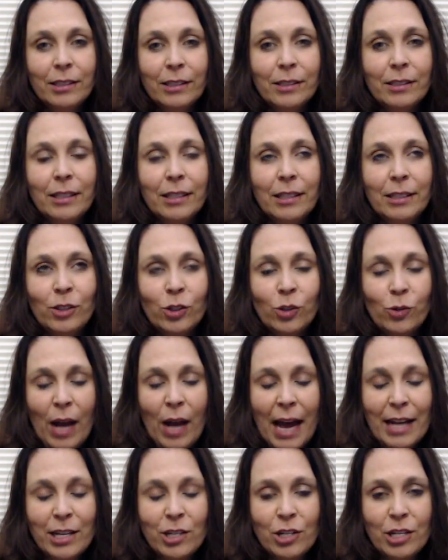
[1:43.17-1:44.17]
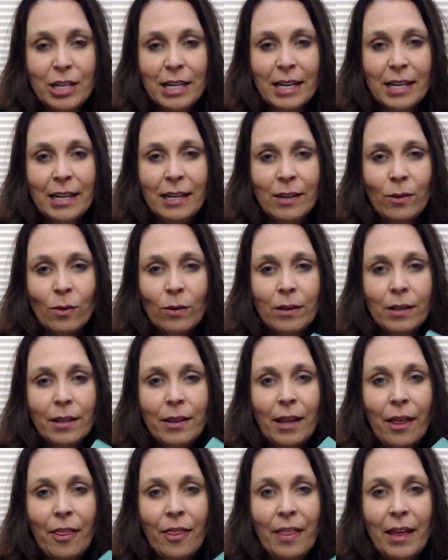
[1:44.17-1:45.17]
strategy
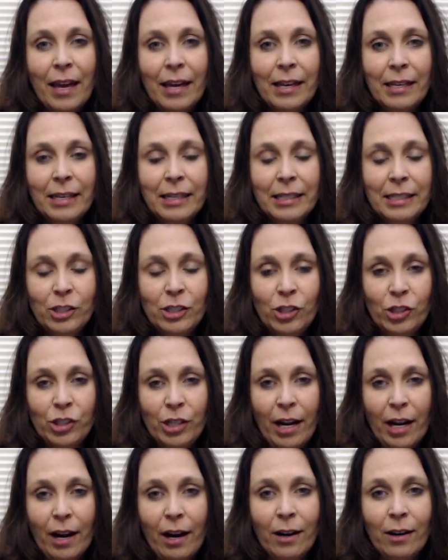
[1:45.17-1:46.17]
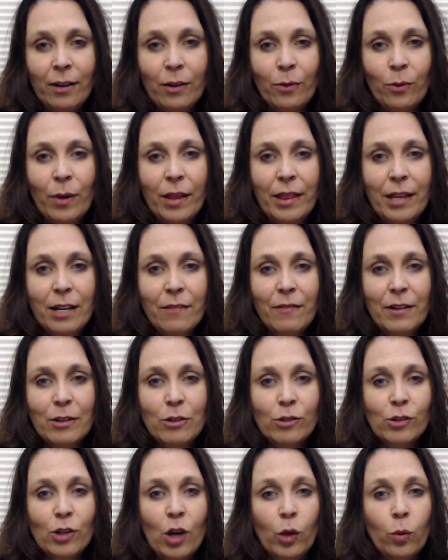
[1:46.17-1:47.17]
that they share with individuals
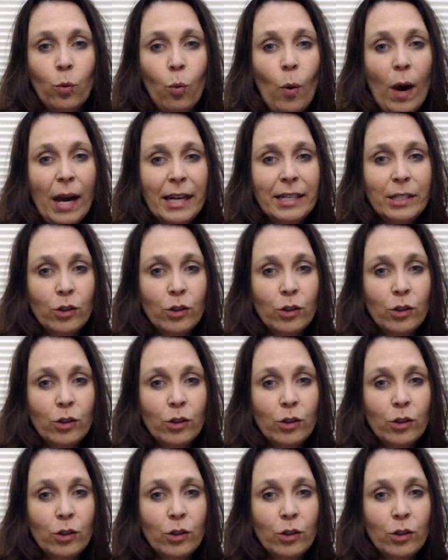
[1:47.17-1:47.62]
called wet,